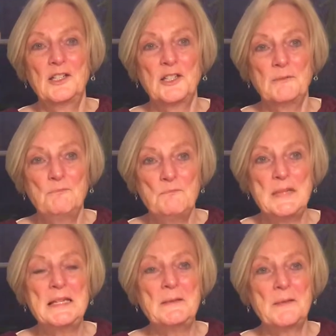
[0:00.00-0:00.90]
to
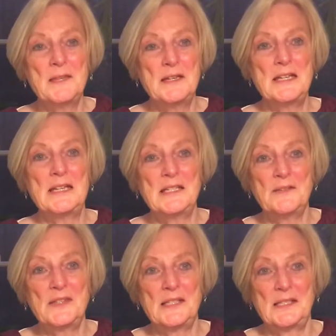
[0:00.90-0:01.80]
meet the needs
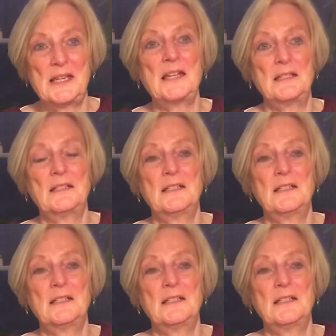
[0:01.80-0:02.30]
of the state,